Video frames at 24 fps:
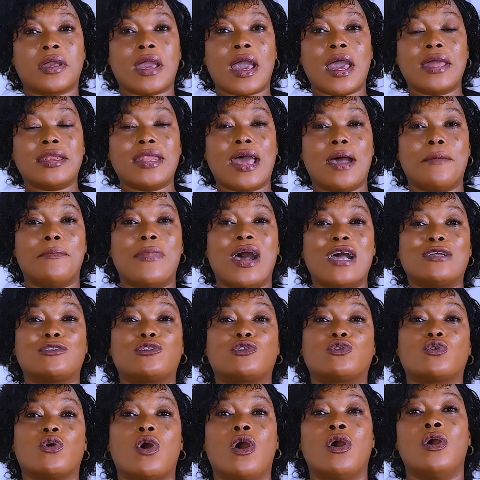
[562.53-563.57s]
Ghana, you can take
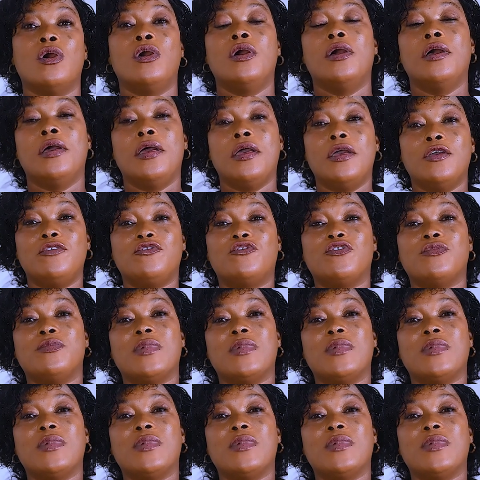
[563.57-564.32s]
student loan to continue.